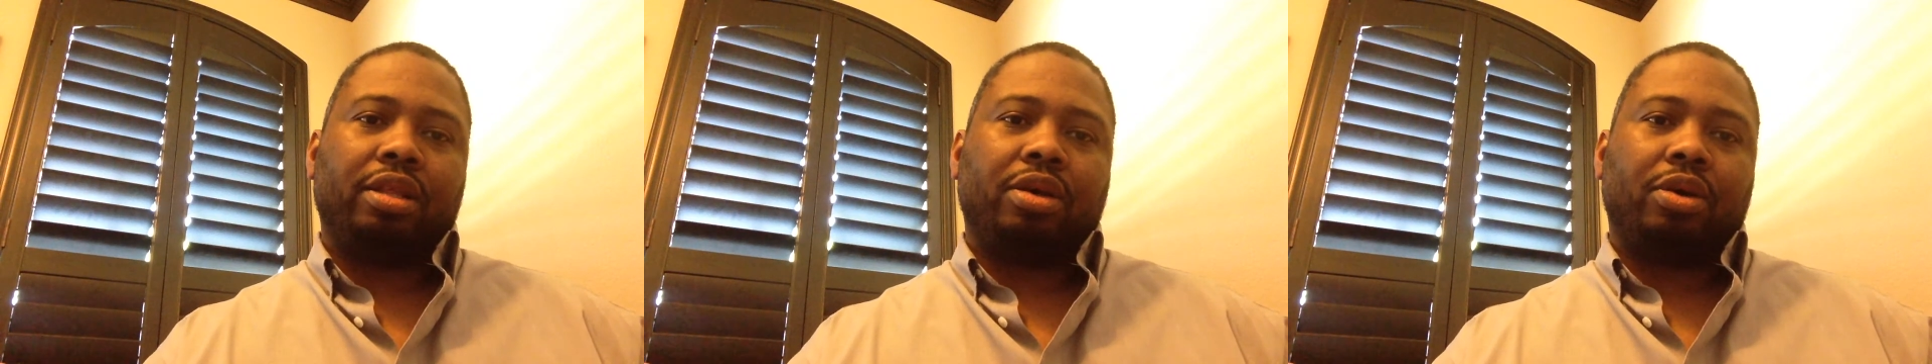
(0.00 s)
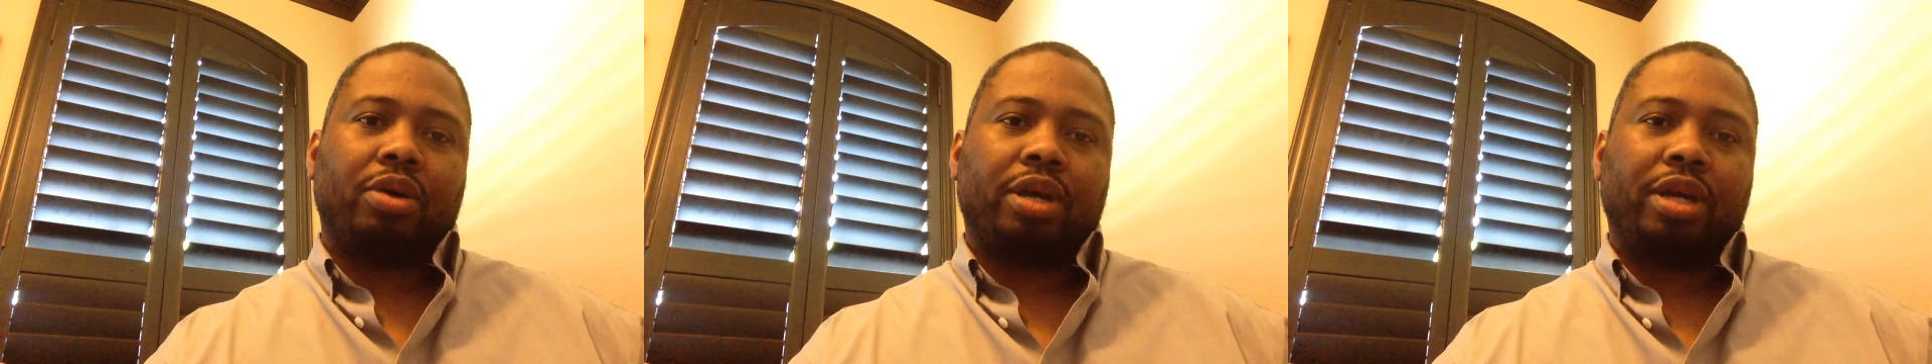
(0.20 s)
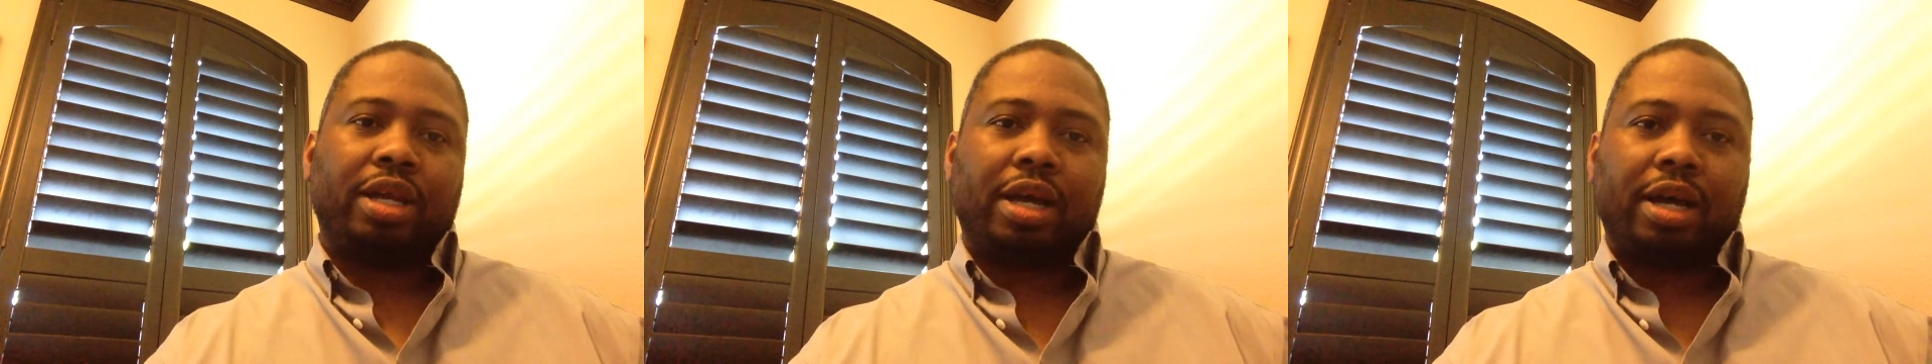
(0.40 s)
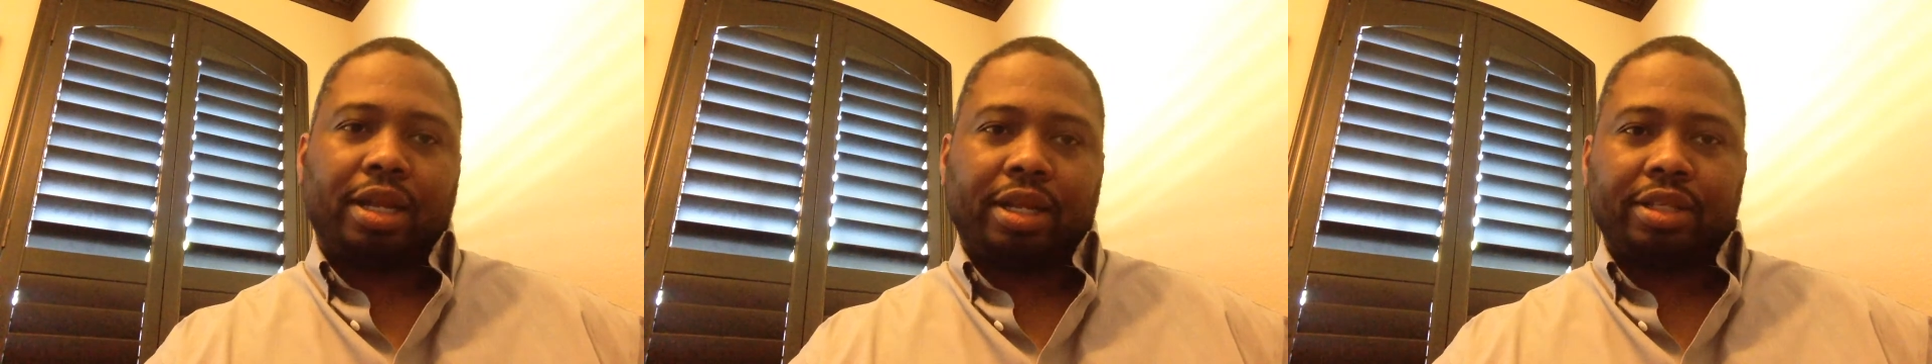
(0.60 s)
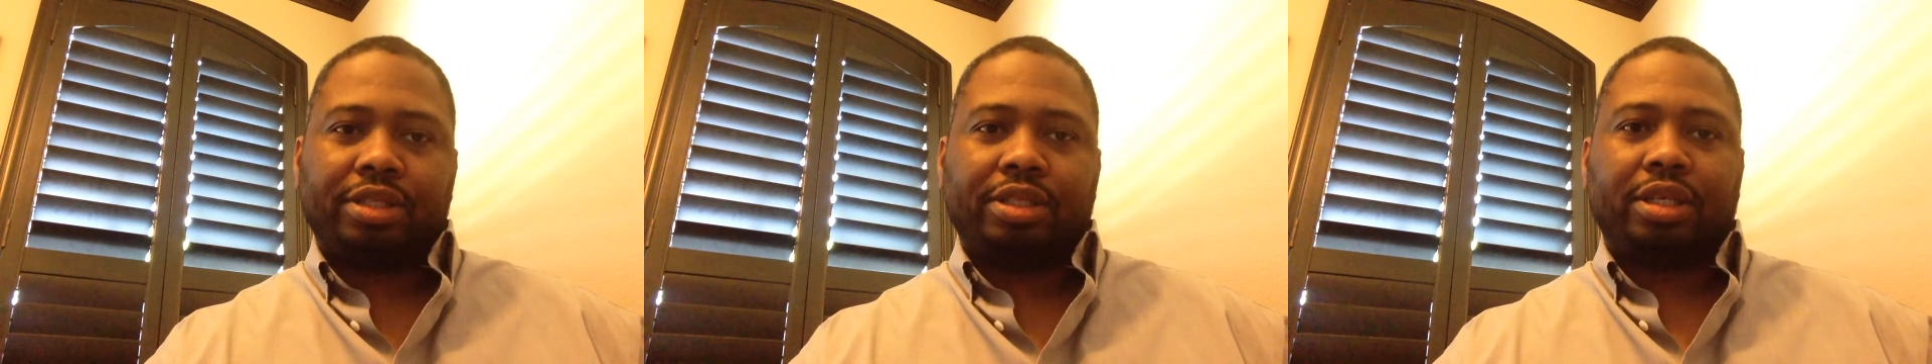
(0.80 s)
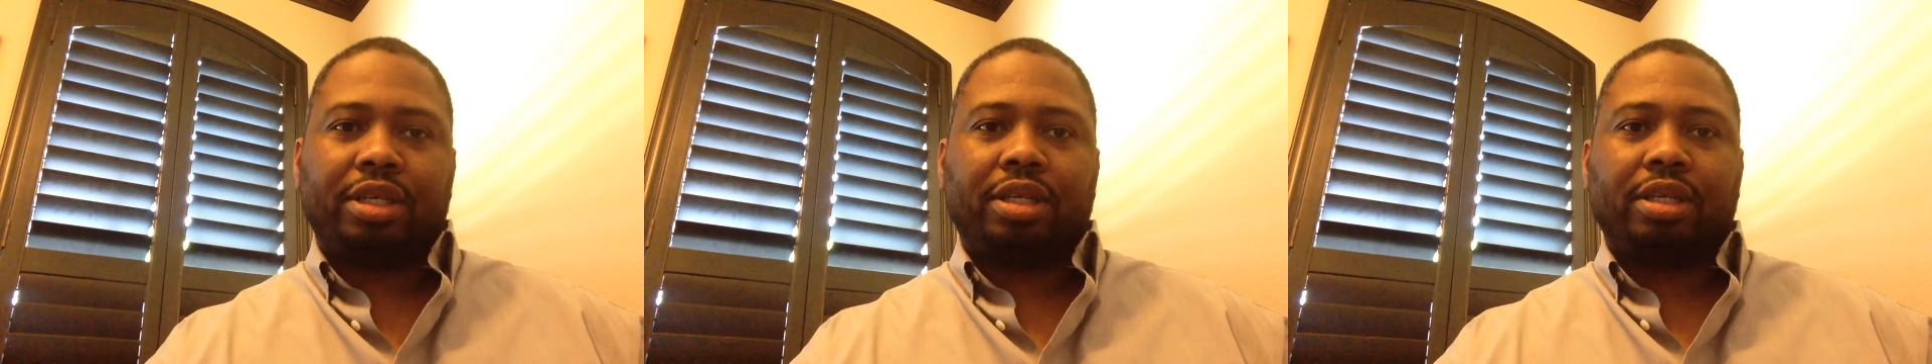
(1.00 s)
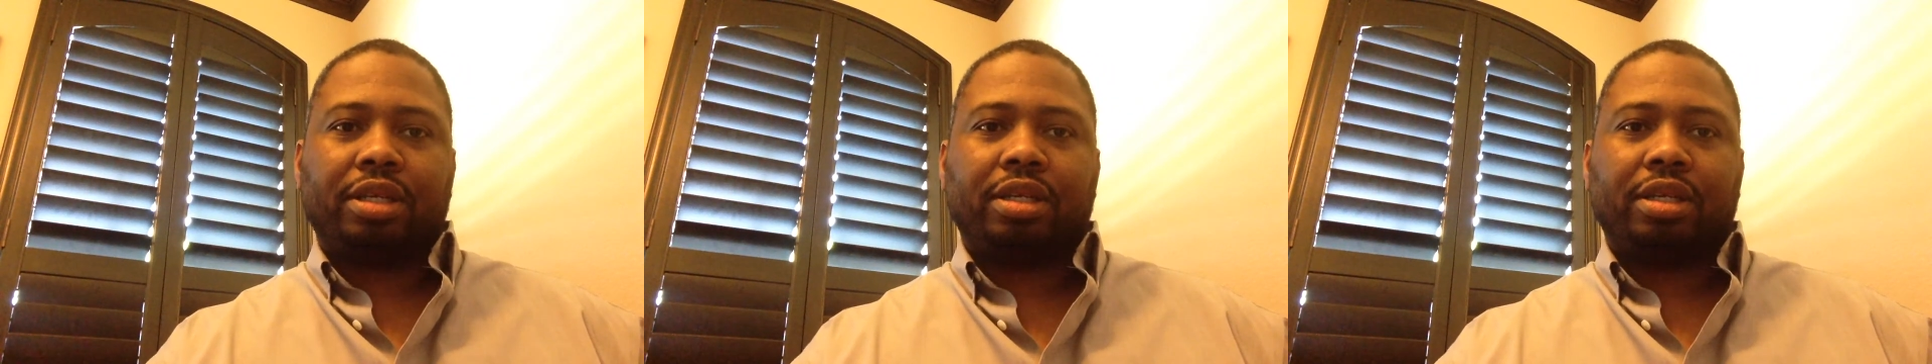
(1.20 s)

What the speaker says: archaeology